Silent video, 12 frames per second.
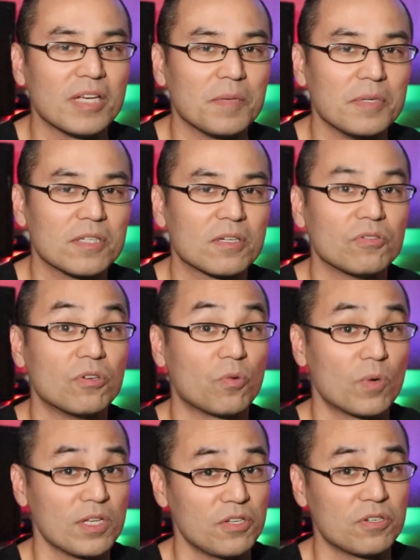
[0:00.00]
babies under
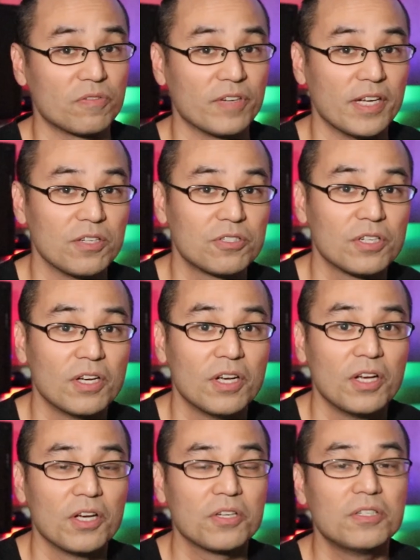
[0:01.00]
1 year of age
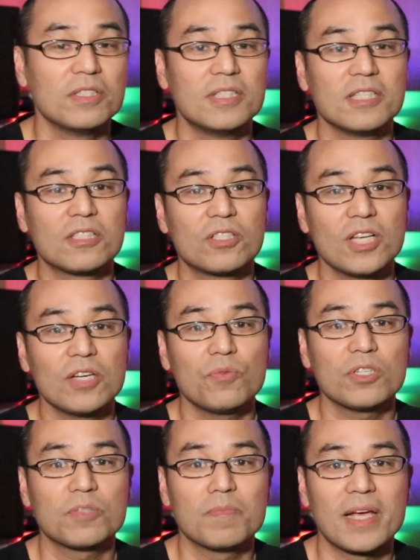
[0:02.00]
could
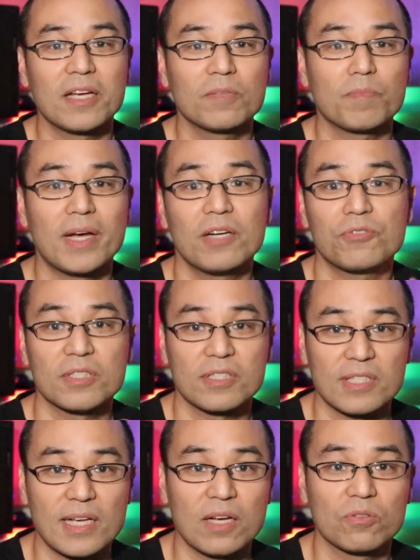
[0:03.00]
distinguish Mandarin
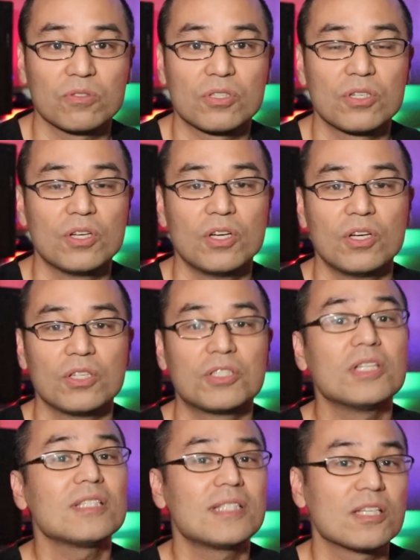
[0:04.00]
sounds
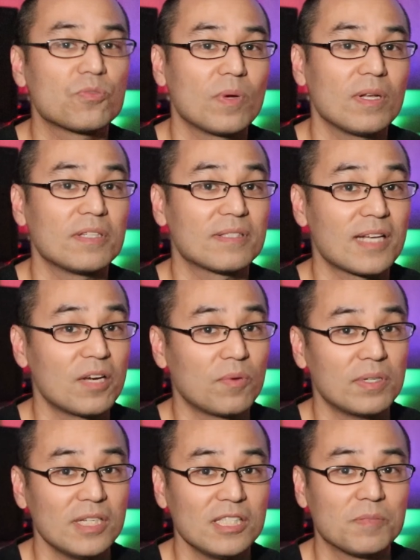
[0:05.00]
just as well as
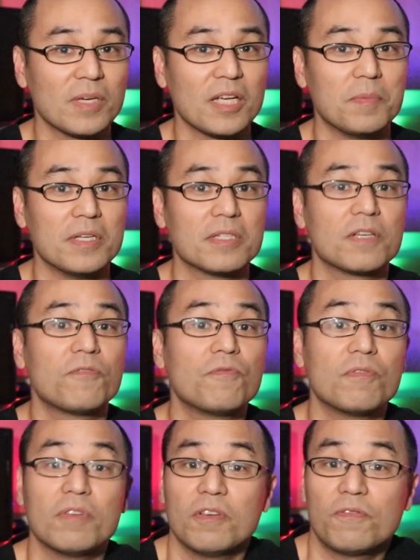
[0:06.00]
Taiwanese babies
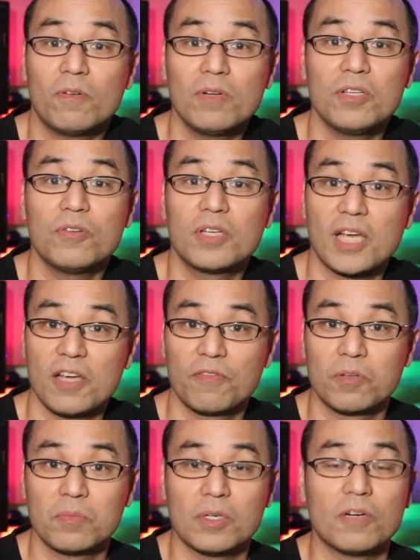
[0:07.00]
if only you gave
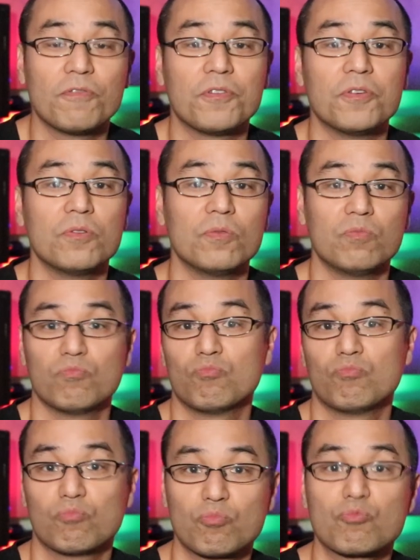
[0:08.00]
them a few
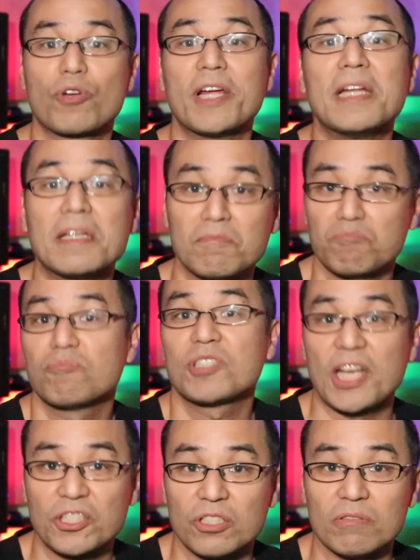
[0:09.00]
training
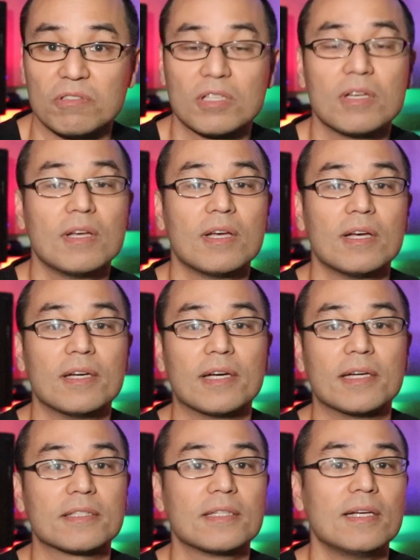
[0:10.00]
sessions, I
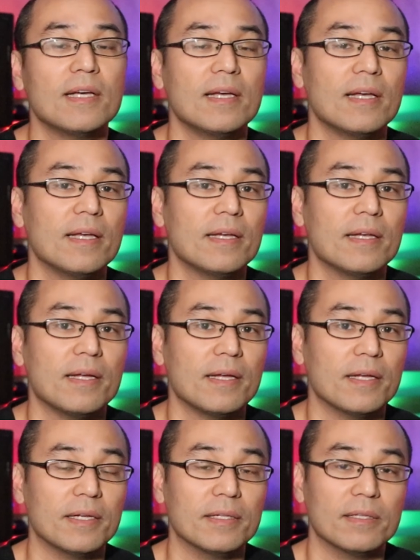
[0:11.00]
guess,
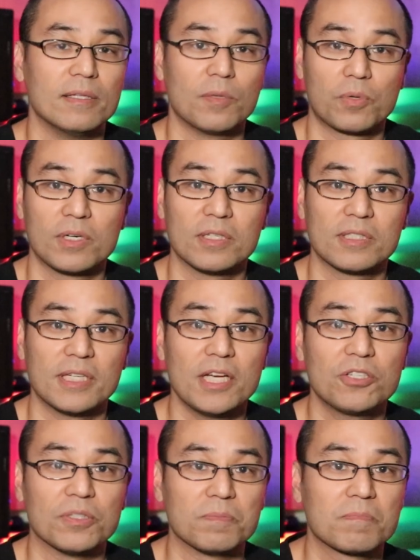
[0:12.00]
in the
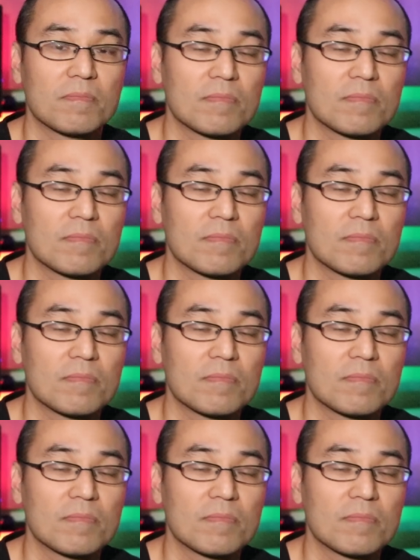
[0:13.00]
pronunciation.